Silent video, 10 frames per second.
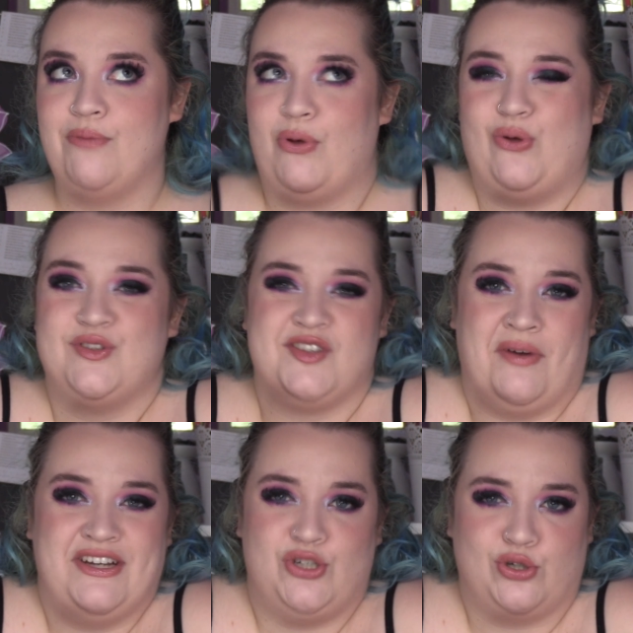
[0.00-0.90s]
but also
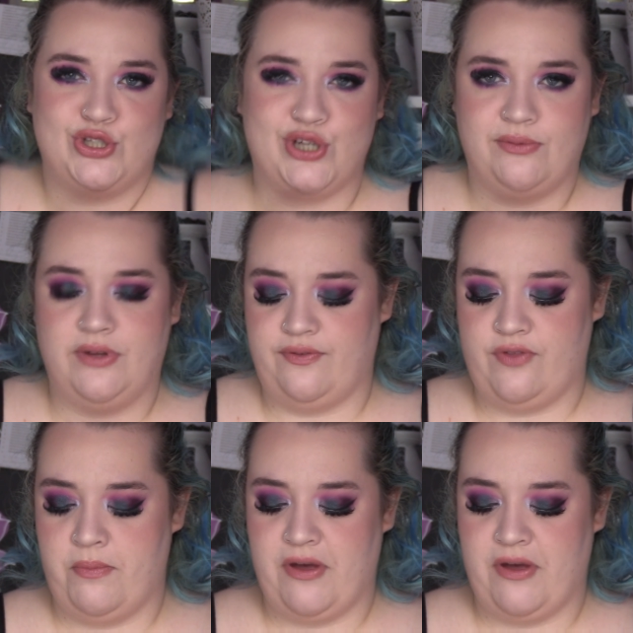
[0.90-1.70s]
I just don't love them.